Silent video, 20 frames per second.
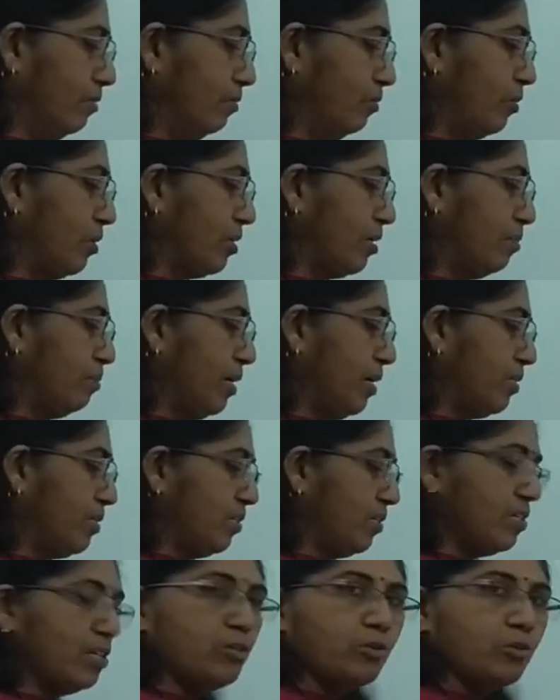What remains
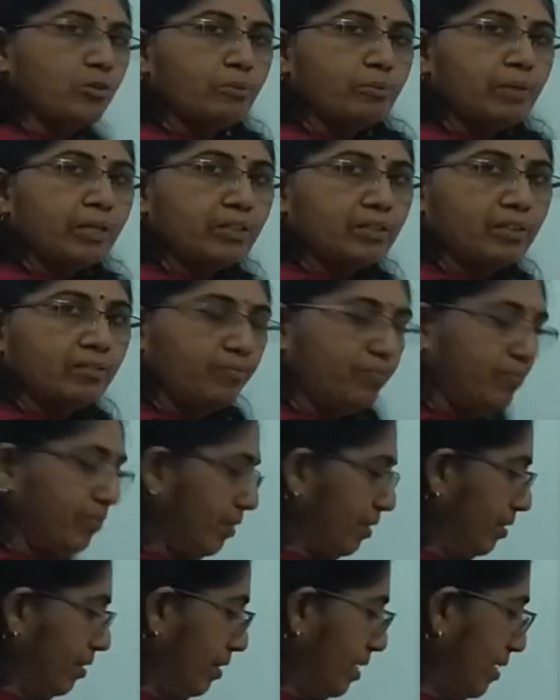is a 2-bit,
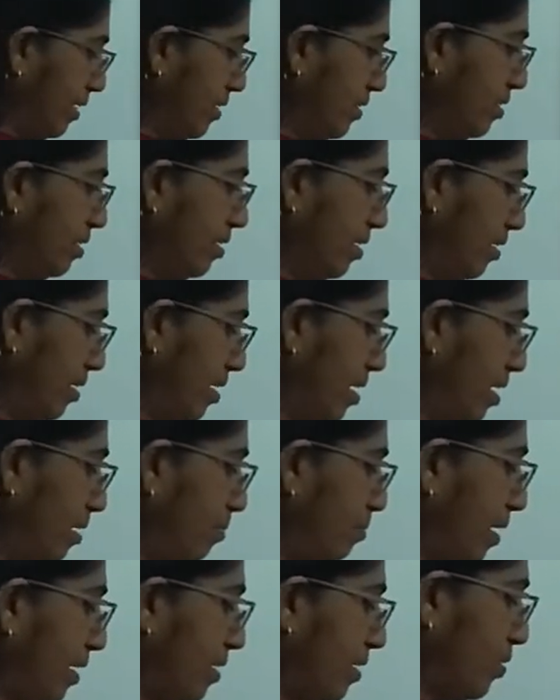that is n
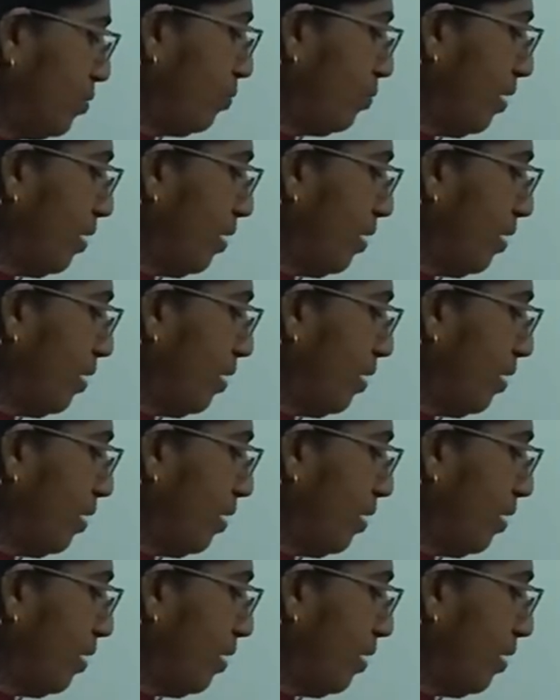minus